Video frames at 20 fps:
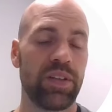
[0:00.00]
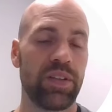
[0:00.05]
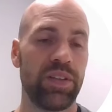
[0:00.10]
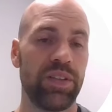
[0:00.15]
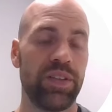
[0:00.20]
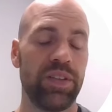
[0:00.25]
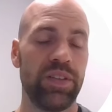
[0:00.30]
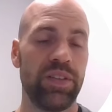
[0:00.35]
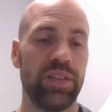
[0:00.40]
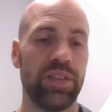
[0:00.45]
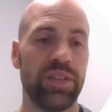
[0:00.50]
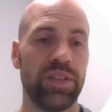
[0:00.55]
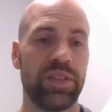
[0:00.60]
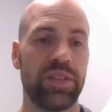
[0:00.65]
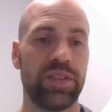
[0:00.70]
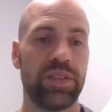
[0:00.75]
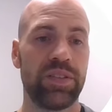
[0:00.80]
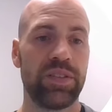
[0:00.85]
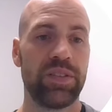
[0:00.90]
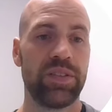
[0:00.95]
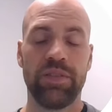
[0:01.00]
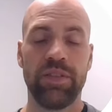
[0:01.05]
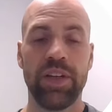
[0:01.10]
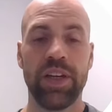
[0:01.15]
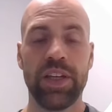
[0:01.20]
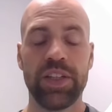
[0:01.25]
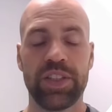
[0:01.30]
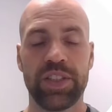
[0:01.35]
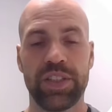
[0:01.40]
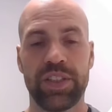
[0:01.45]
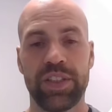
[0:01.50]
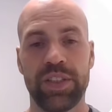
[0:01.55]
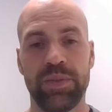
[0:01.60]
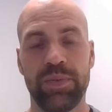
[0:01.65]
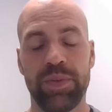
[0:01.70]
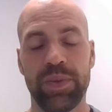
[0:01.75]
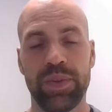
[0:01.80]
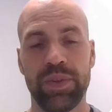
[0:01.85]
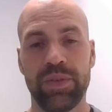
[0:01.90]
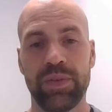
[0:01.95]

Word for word: continuous relationship